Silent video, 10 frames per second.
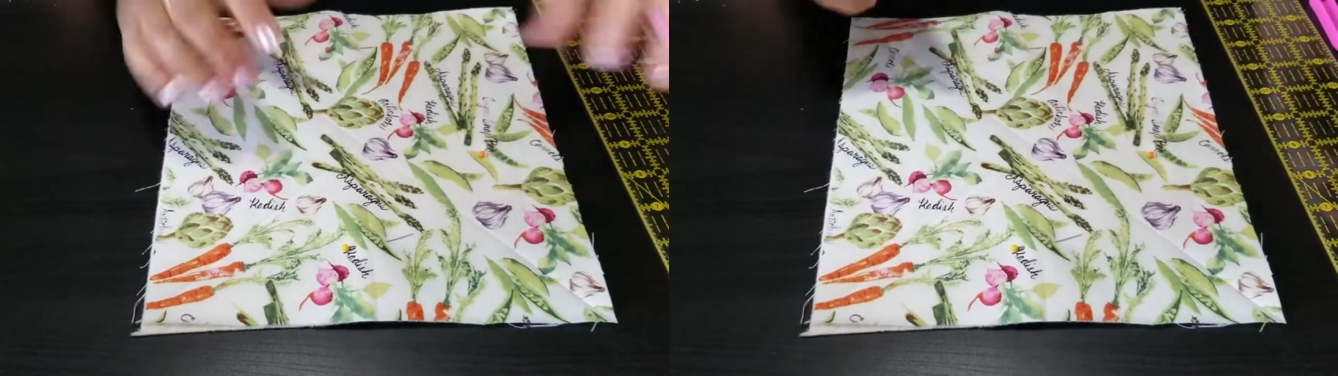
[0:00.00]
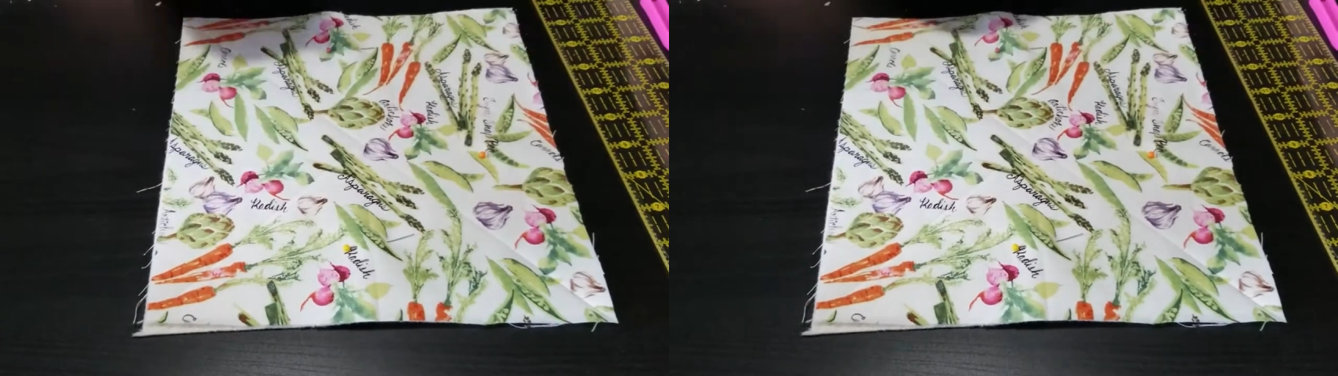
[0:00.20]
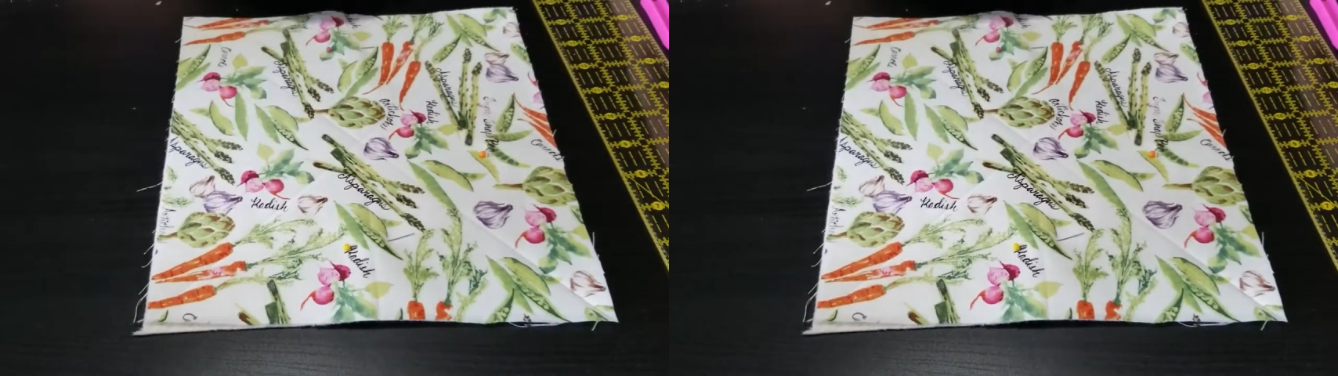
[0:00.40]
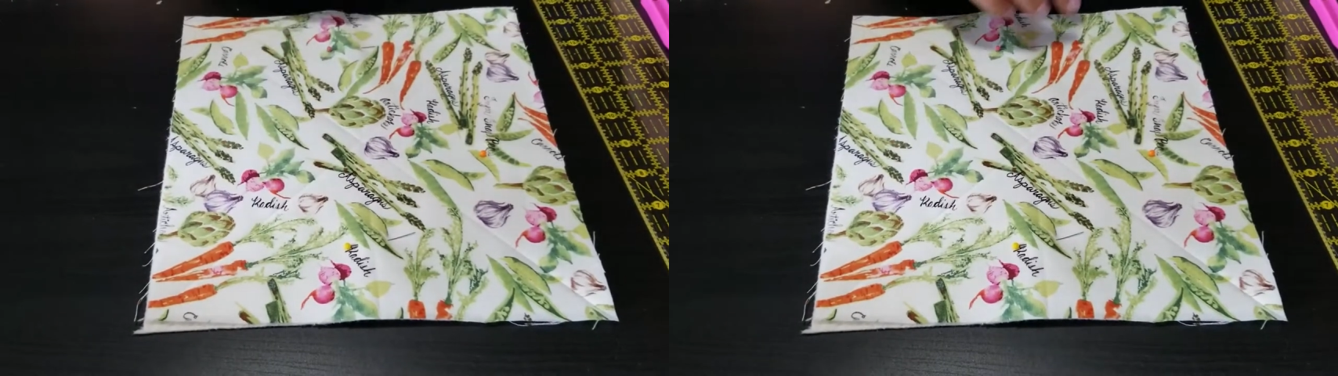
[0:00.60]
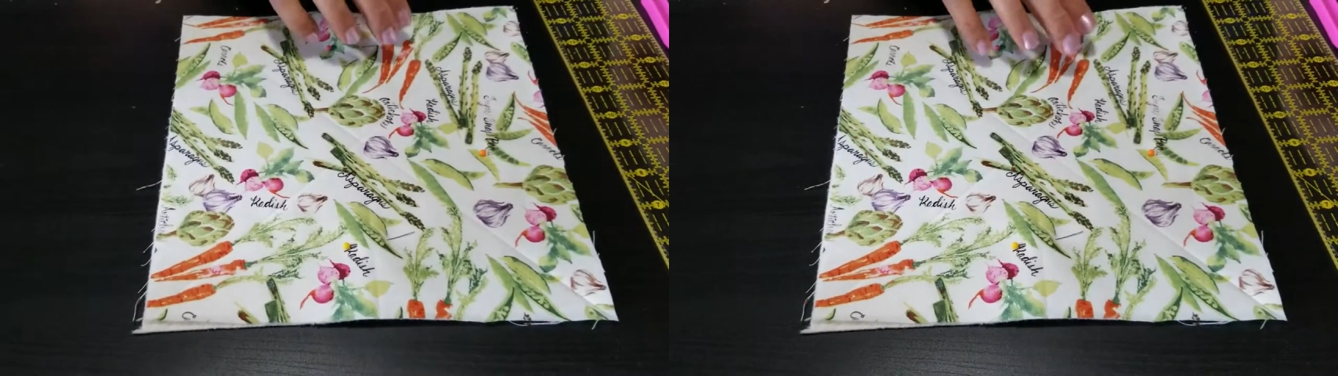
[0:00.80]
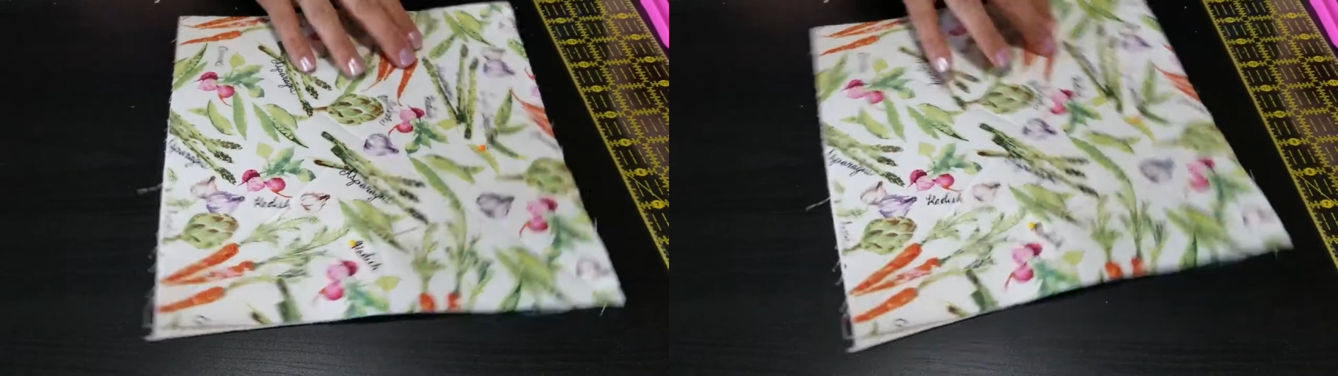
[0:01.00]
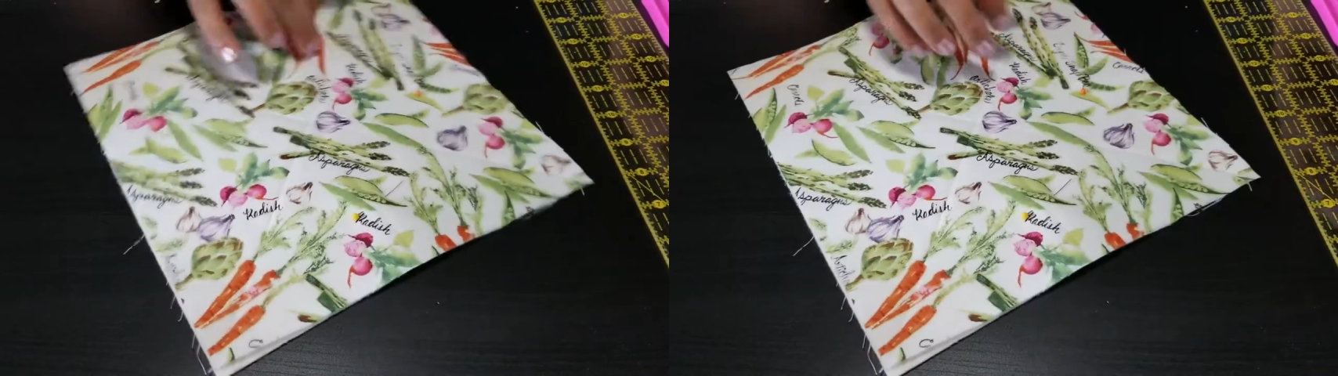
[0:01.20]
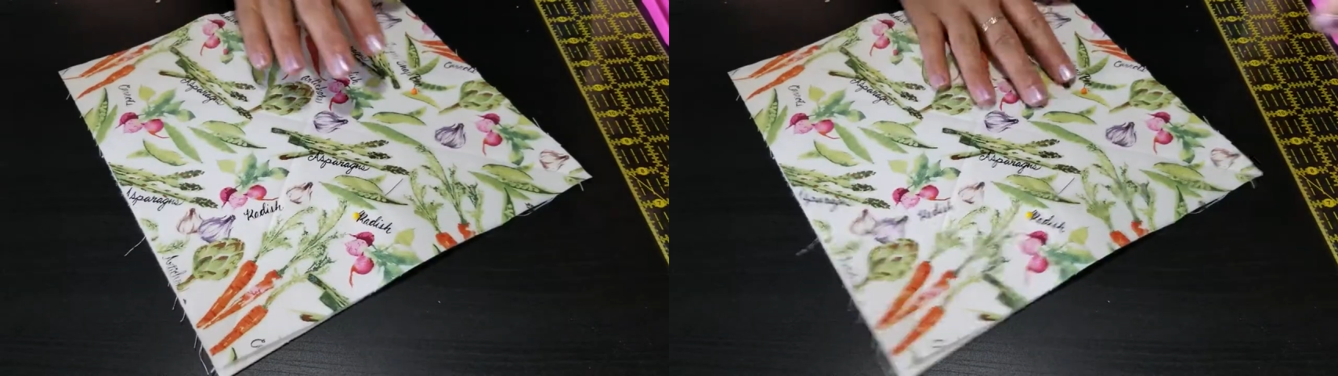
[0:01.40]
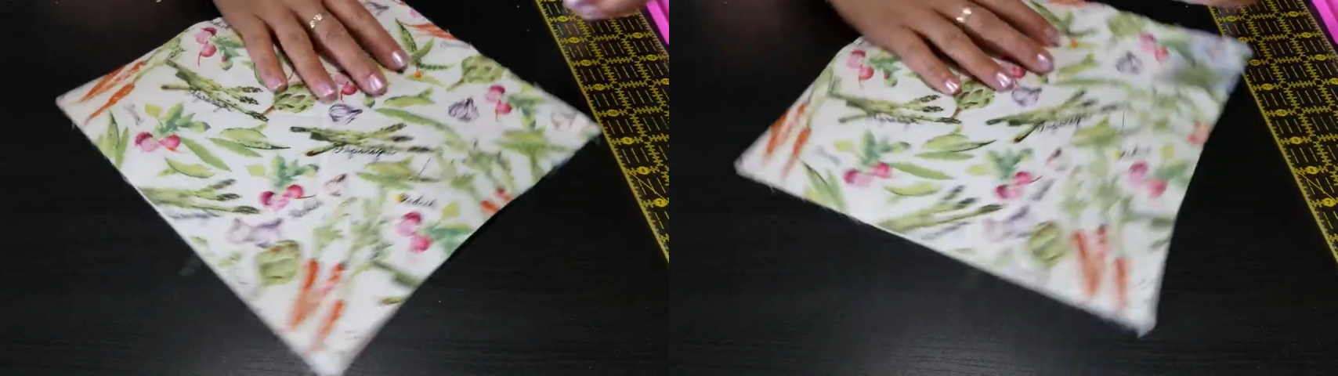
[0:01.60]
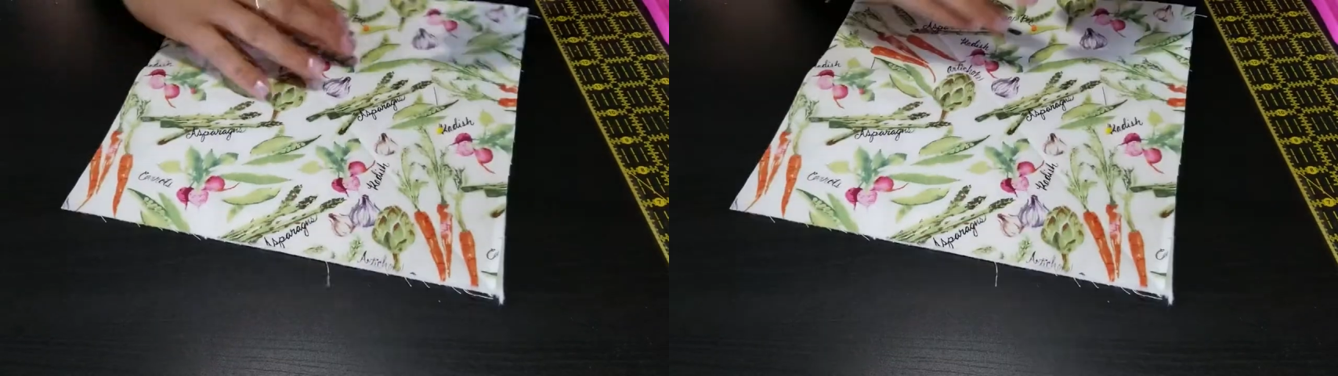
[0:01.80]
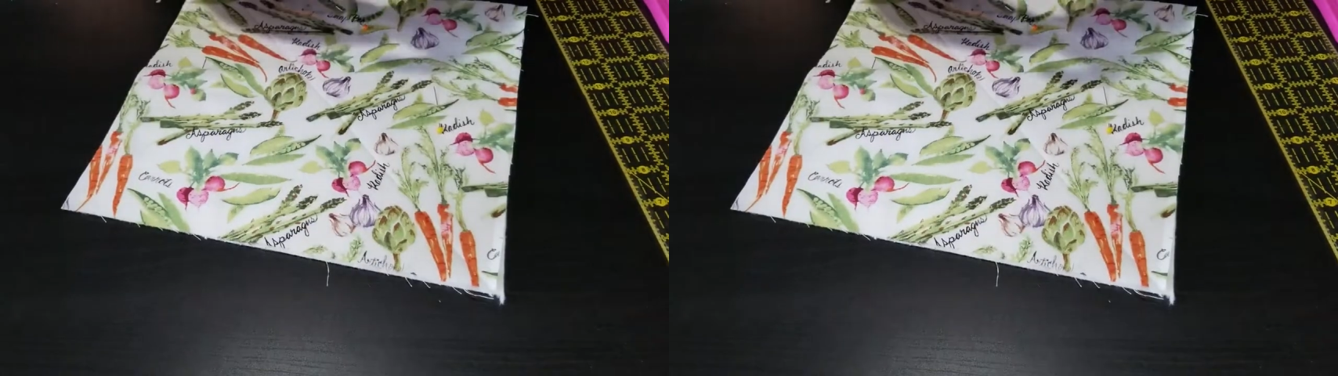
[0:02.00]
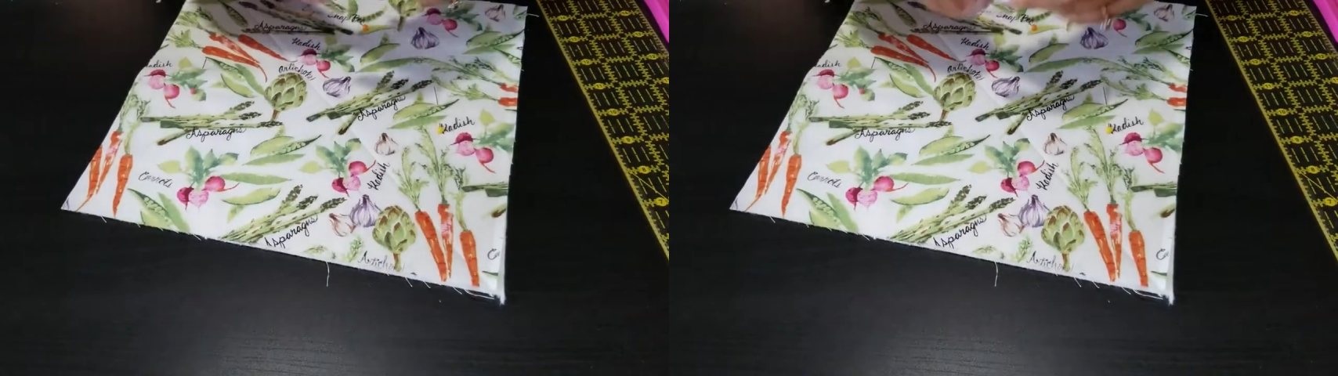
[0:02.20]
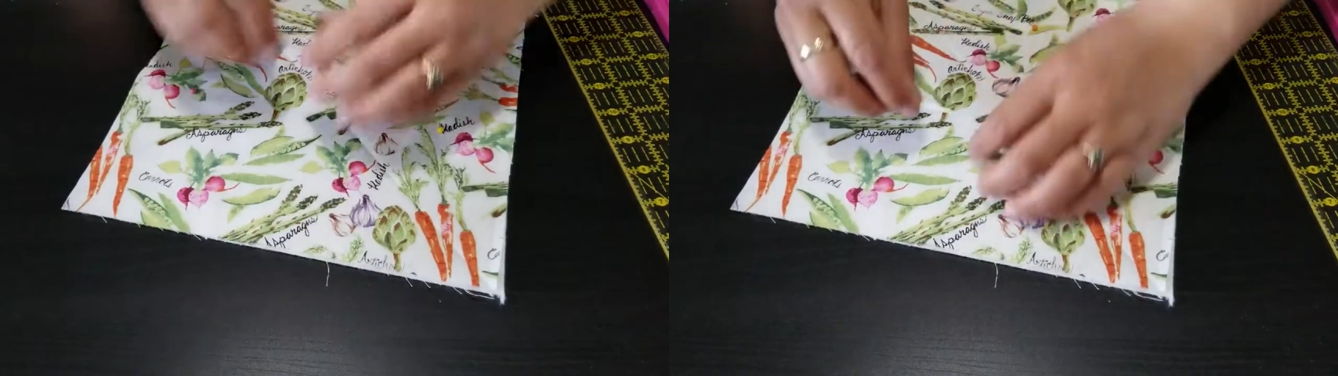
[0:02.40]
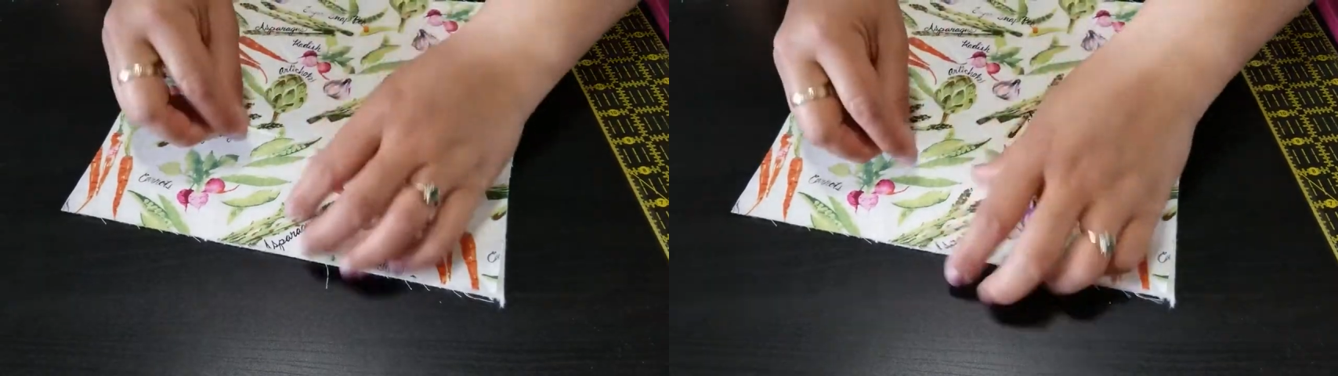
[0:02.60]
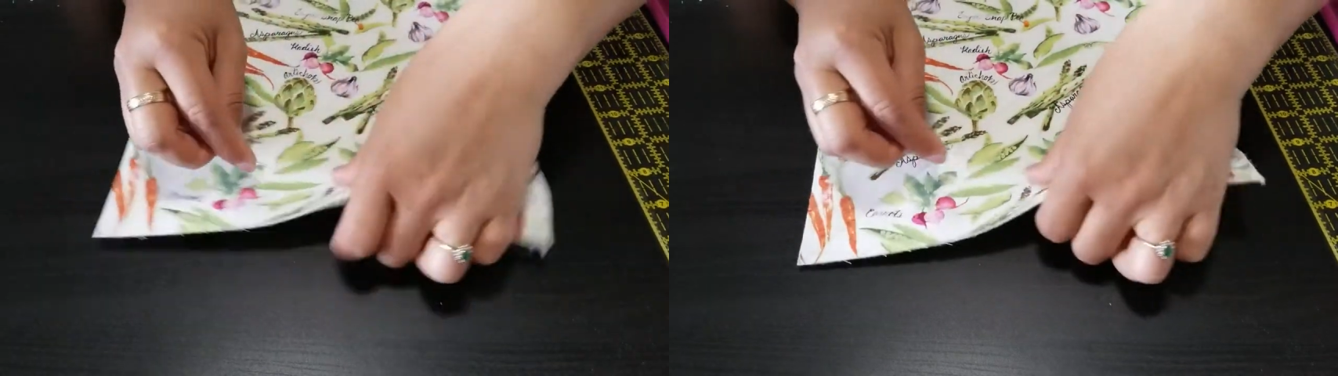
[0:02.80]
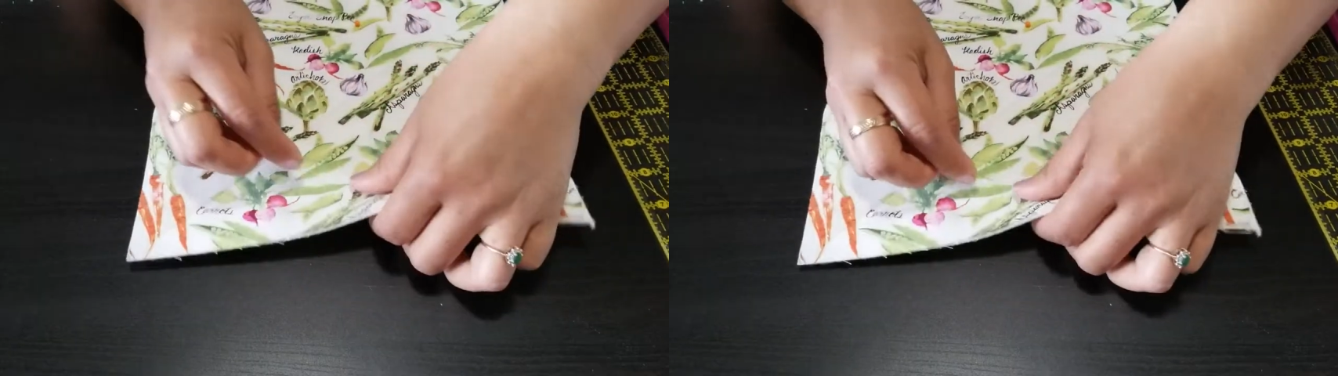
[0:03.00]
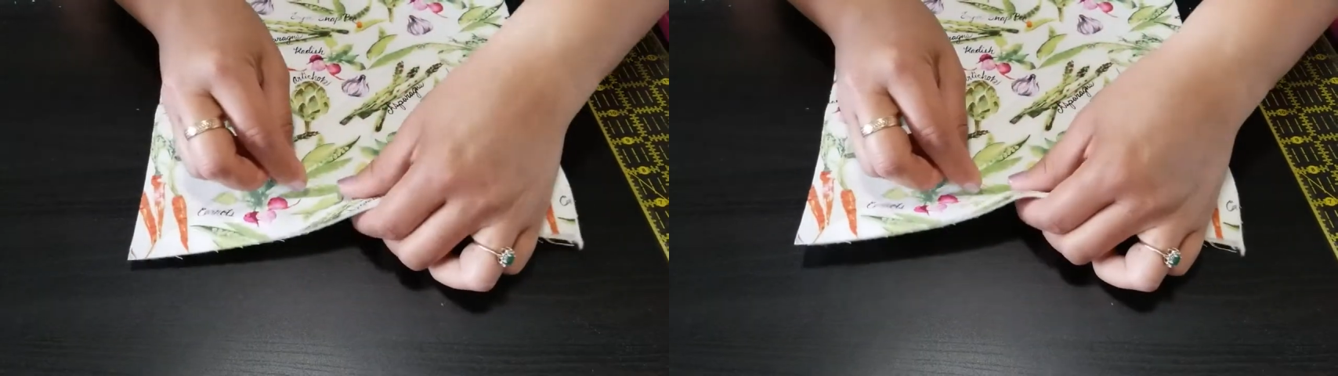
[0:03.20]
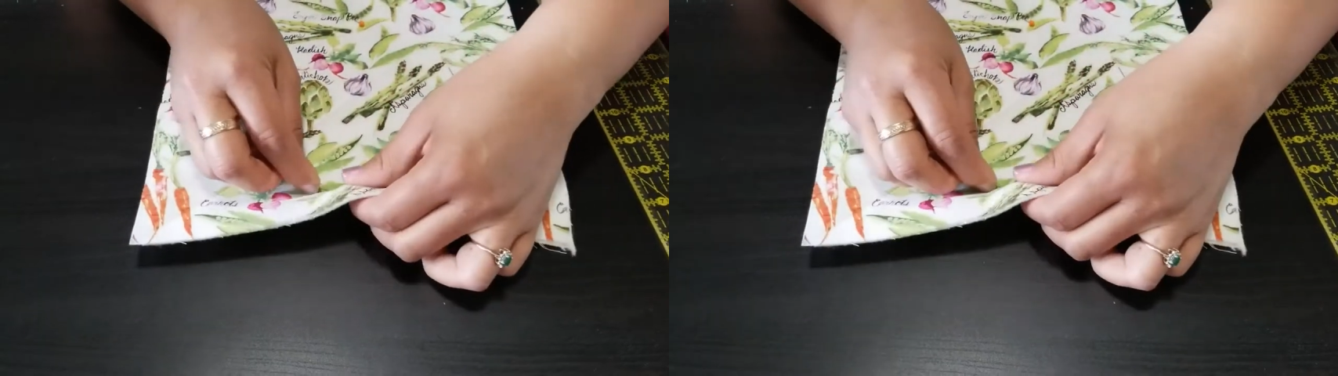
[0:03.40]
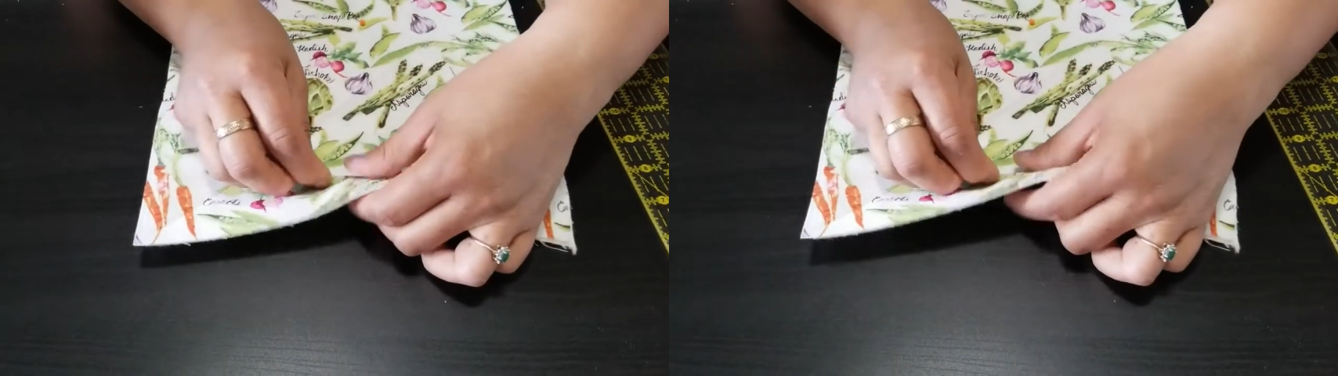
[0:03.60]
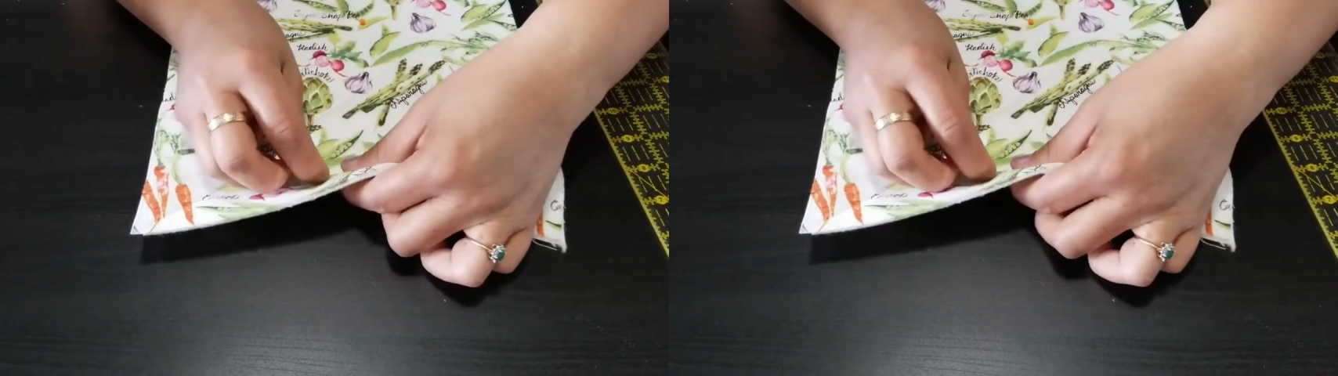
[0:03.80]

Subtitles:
No face is visible, so there are no lips to read.